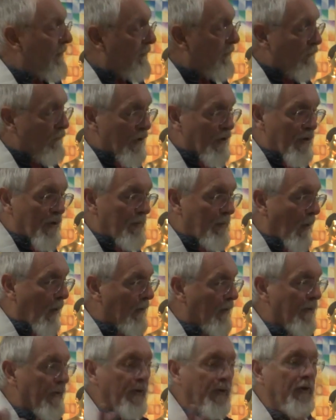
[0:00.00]

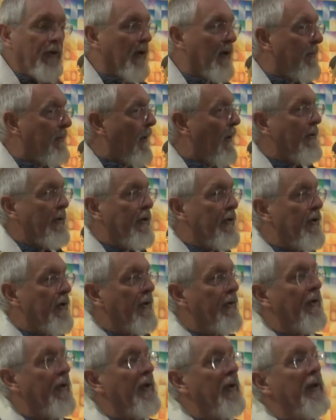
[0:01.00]
response to the
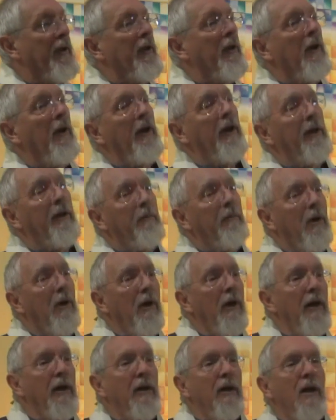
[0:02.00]
bodhicitta, the enlightened
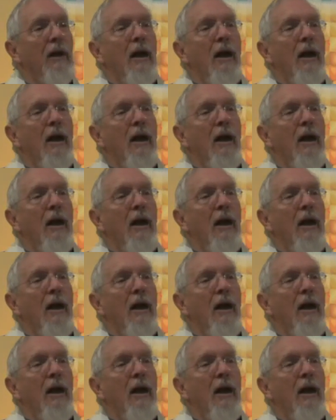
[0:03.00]
mind.